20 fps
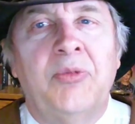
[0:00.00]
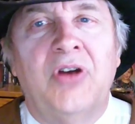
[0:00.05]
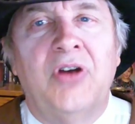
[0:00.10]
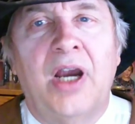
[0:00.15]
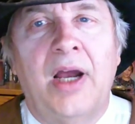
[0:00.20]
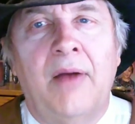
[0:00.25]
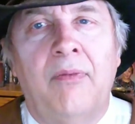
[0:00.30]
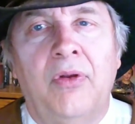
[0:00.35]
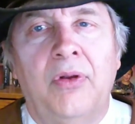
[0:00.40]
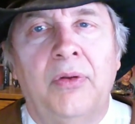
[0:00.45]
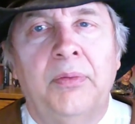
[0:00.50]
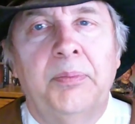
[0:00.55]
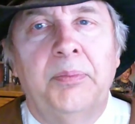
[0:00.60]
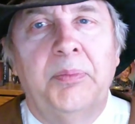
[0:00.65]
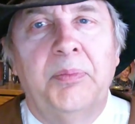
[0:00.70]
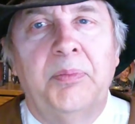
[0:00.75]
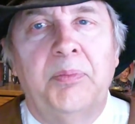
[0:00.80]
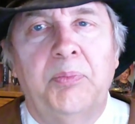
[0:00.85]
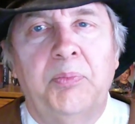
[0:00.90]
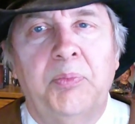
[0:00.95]
travel
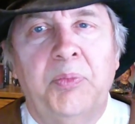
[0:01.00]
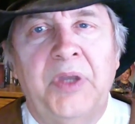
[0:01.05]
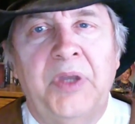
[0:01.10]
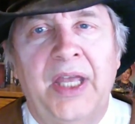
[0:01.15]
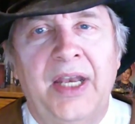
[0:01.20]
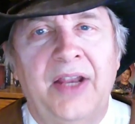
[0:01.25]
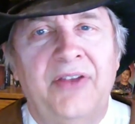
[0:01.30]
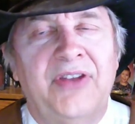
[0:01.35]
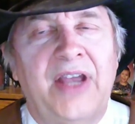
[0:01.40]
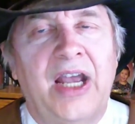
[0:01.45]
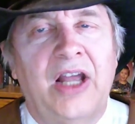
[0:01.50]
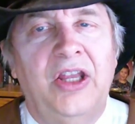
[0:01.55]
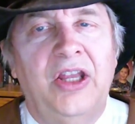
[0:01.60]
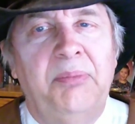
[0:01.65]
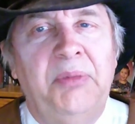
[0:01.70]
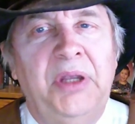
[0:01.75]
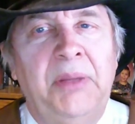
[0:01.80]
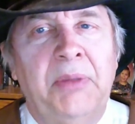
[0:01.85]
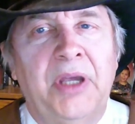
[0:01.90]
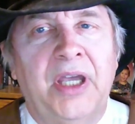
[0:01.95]
can exactly
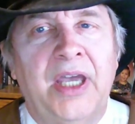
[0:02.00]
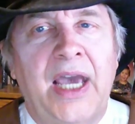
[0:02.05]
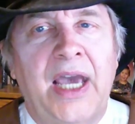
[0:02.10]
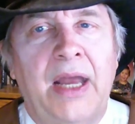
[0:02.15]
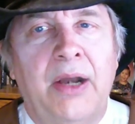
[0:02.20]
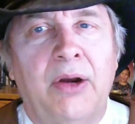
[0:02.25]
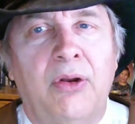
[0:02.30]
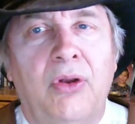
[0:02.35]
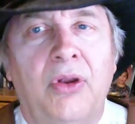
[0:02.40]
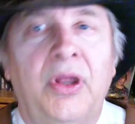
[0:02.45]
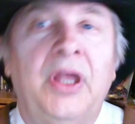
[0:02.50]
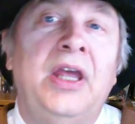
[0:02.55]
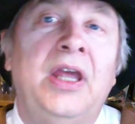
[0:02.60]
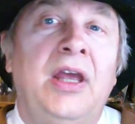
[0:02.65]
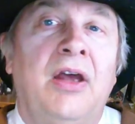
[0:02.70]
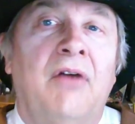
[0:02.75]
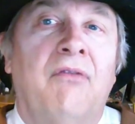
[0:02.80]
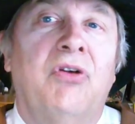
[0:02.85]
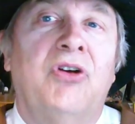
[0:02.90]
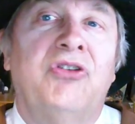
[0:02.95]
be mechanical.
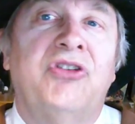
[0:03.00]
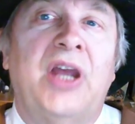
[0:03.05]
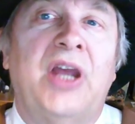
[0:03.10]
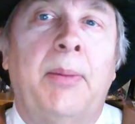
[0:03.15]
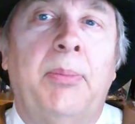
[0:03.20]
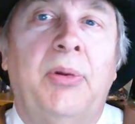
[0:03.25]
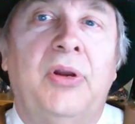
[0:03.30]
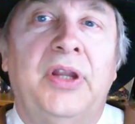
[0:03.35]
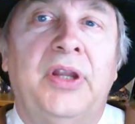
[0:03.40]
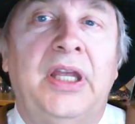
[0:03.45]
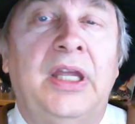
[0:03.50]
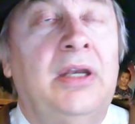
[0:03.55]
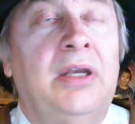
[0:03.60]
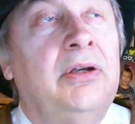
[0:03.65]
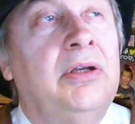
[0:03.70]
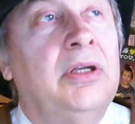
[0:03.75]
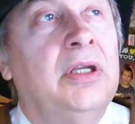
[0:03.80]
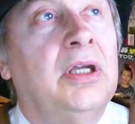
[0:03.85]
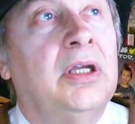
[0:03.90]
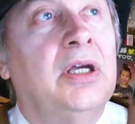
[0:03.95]
For example,
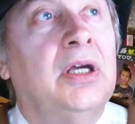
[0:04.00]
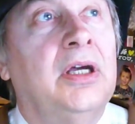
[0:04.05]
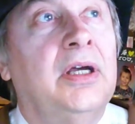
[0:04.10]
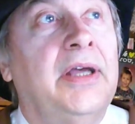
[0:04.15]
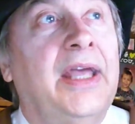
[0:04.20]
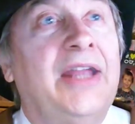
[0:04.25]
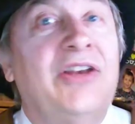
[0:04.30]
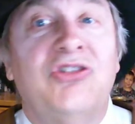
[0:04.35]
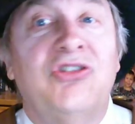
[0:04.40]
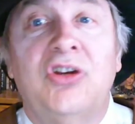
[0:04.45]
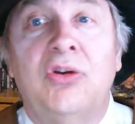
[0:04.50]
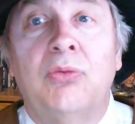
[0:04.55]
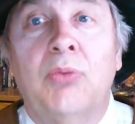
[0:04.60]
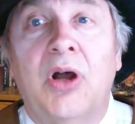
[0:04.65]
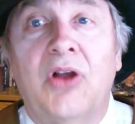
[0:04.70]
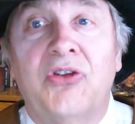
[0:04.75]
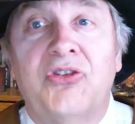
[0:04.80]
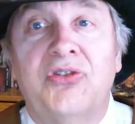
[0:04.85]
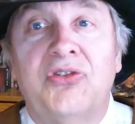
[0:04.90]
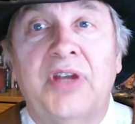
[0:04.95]
in uh, H G
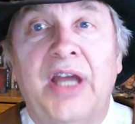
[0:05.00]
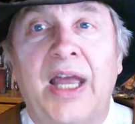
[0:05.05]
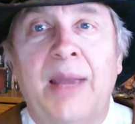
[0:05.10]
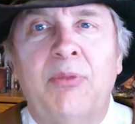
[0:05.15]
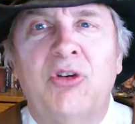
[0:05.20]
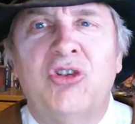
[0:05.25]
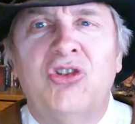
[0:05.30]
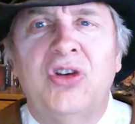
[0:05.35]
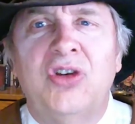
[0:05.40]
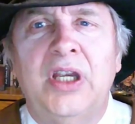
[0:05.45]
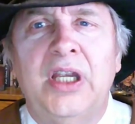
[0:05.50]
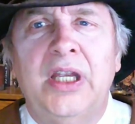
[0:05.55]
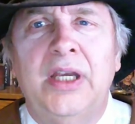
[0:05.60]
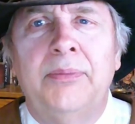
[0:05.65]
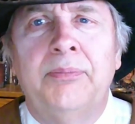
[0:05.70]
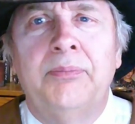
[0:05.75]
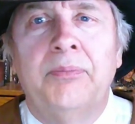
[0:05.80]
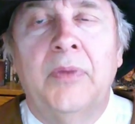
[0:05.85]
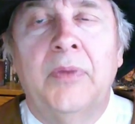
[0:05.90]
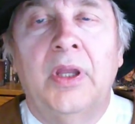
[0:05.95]
Wells' Time
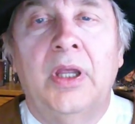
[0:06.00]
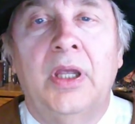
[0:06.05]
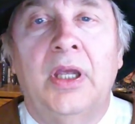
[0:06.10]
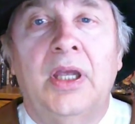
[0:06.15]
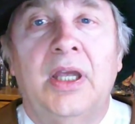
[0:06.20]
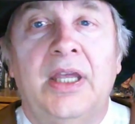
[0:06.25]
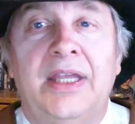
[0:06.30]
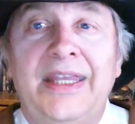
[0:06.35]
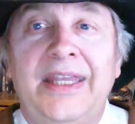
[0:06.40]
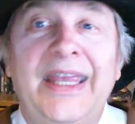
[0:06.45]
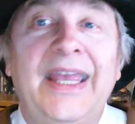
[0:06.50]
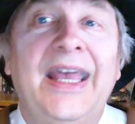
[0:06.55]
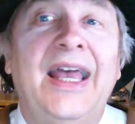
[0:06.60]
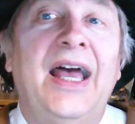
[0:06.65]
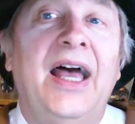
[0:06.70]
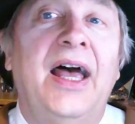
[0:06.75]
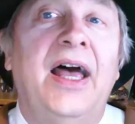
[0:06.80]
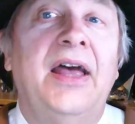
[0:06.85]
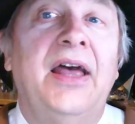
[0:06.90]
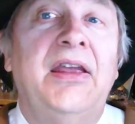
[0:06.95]
Machine,
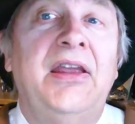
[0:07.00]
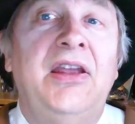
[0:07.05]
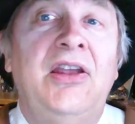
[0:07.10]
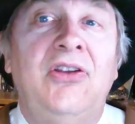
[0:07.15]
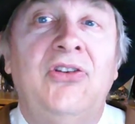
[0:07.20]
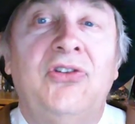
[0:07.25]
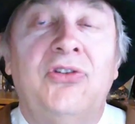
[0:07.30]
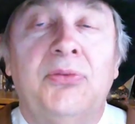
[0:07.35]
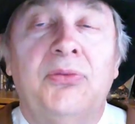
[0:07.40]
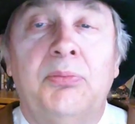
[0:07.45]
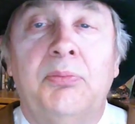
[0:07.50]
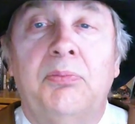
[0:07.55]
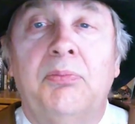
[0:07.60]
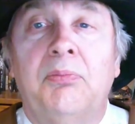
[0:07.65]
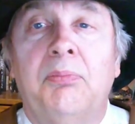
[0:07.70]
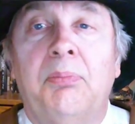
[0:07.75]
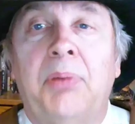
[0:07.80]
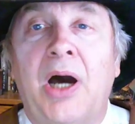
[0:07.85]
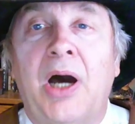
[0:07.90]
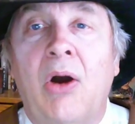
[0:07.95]
yeah, he's
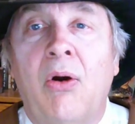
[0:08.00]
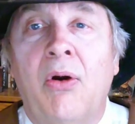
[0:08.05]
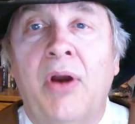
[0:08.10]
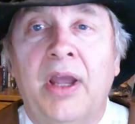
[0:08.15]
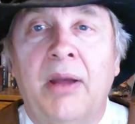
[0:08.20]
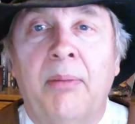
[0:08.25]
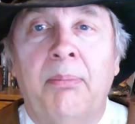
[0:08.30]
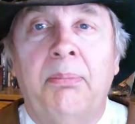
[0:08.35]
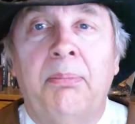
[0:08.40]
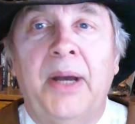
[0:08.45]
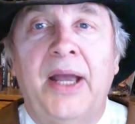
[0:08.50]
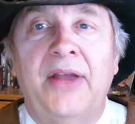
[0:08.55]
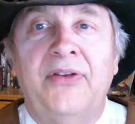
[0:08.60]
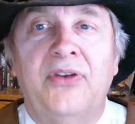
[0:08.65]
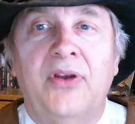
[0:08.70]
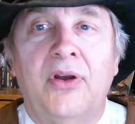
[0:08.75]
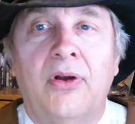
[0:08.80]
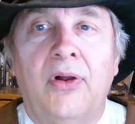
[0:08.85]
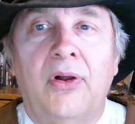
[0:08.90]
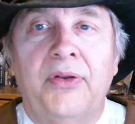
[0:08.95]
powering a
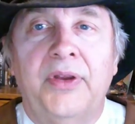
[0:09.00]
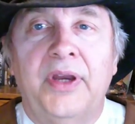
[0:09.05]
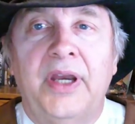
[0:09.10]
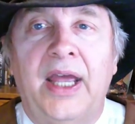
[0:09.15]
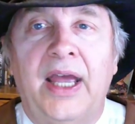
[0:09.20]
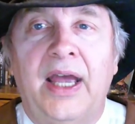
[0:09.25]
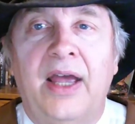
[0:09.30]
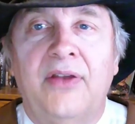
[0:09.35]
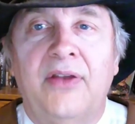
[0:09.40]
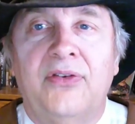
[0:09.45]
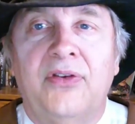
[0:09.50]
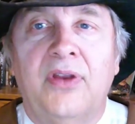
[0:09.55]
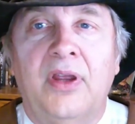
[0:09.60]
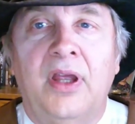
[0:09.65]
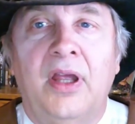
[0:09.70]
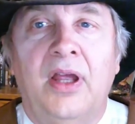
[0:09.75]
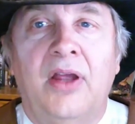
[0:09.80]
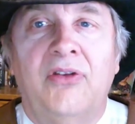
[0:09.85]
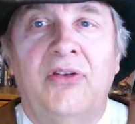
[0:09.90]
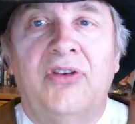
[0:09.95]
bicycle that has
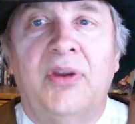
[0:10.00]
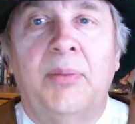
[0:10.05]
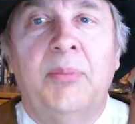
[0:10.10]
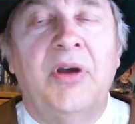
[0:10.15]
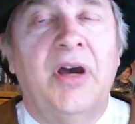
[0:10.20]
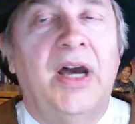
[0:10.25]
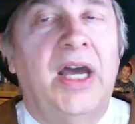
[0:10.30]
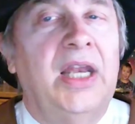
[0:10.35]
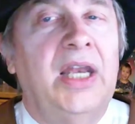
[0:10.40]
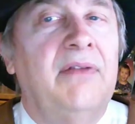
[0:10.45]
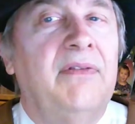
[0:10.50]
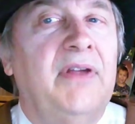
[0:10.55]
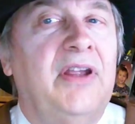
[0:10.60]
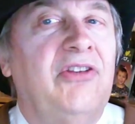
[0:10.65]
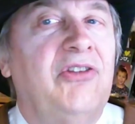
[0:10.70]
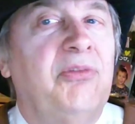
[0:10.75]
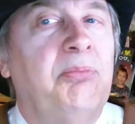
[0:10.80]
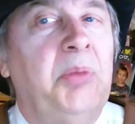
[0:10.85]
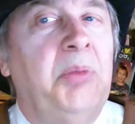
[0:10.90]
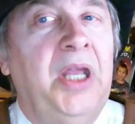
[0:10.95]
some kind of a
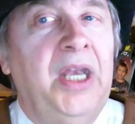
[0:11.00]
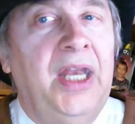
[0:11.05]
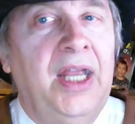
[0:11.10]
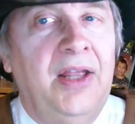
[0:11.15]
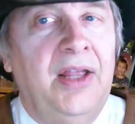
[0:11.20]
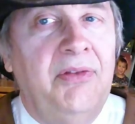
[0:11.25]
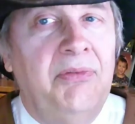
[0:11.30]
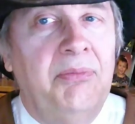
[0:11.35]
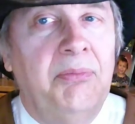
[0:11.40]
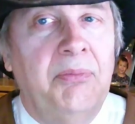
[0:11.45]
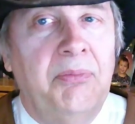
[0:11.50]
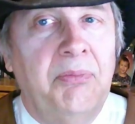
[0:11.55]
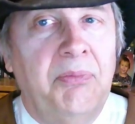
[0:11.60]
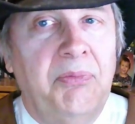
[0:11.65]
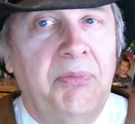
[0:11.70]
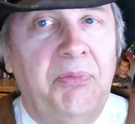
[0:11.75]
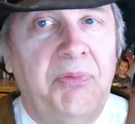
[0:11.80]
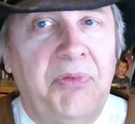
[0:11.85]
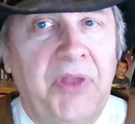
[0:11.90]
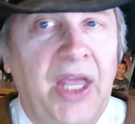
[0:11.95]
spinning
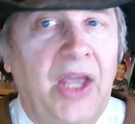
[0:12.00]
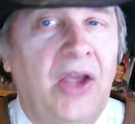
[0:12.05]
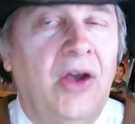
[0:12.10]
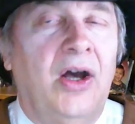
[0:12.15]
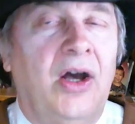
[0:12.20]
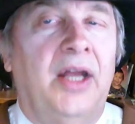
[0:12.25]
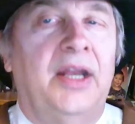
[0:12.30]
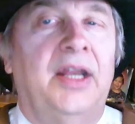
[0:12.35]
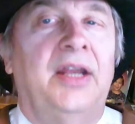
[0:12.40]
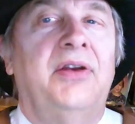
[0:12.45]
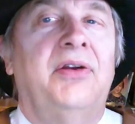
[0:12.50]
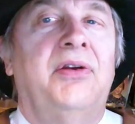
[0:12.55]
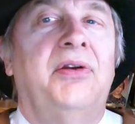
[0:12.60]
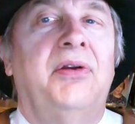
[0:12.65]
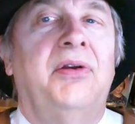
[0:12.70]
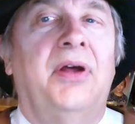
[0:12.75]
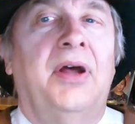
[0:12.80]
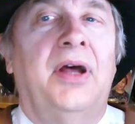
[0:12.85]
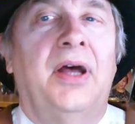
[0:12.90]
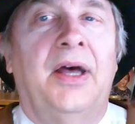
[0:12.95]
thing on it.
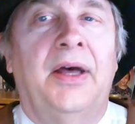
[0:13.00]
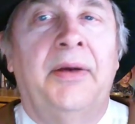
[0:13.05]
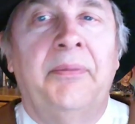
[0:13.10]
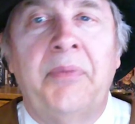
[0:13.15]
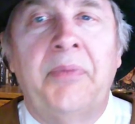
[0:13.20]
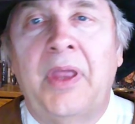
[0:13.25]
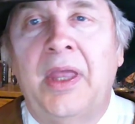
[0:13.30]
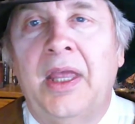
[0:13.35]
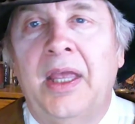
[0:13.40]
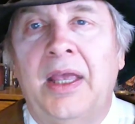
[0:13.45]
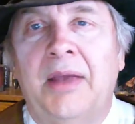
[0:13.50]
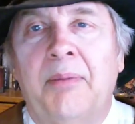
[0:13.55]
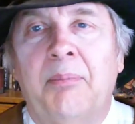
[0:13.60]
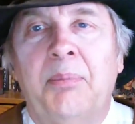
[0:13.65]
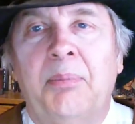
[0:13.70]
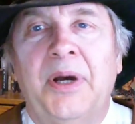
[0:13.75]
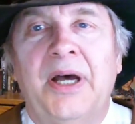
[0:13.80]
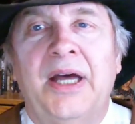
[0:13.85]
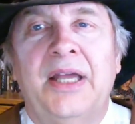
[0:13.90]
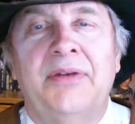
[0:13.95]
Uh,
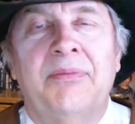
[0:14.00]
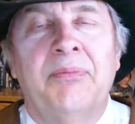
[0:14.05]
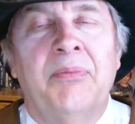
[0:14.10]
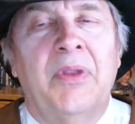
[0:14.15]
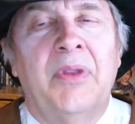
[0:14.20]
but